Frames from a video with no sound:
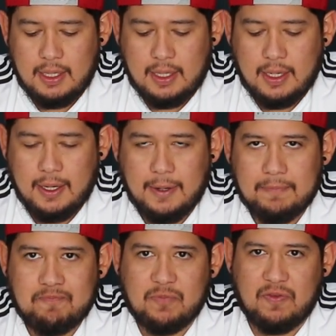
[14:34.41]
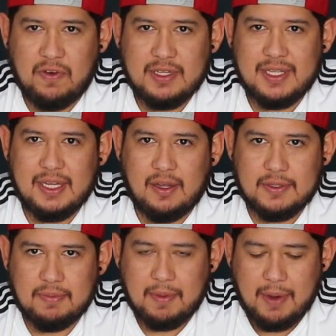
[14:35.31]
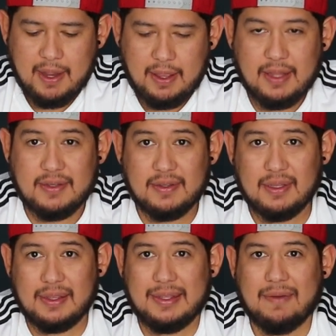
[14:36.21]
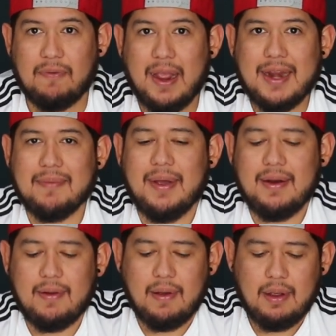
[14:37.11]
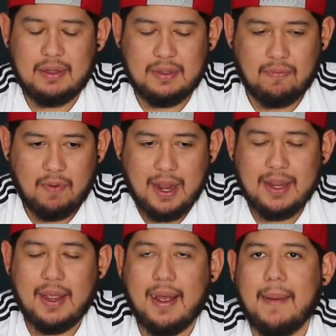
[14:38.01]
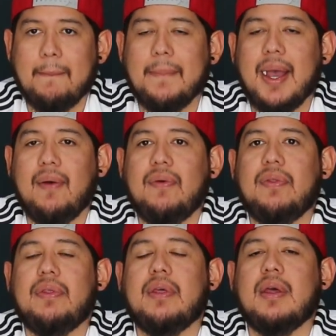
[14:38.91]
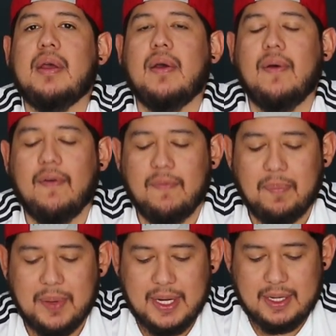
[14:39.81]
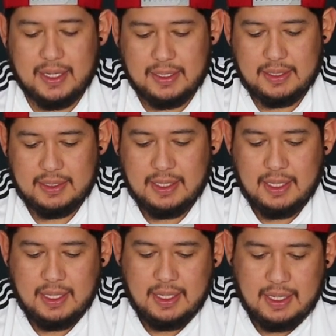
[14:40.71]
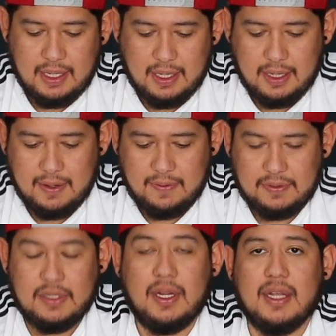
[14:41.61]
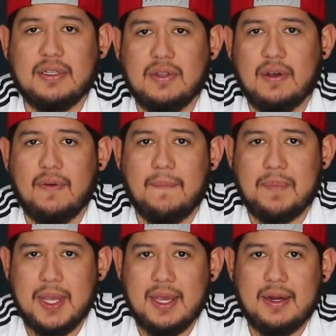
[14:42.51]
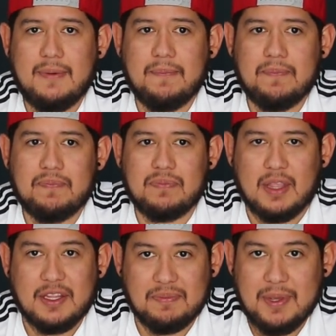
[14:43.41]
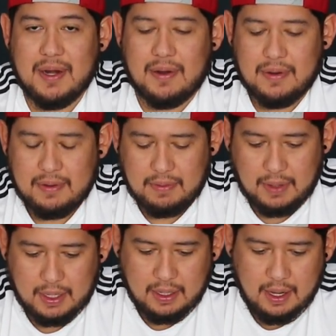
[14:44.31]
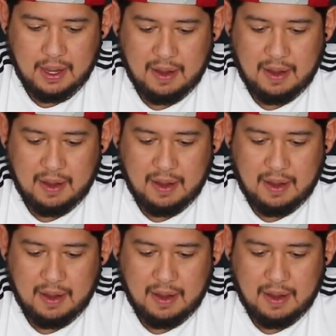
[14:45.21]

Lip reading: The first thing that comes to my mind is the right amount of bitterness. As you guys know, beer is bitter, right?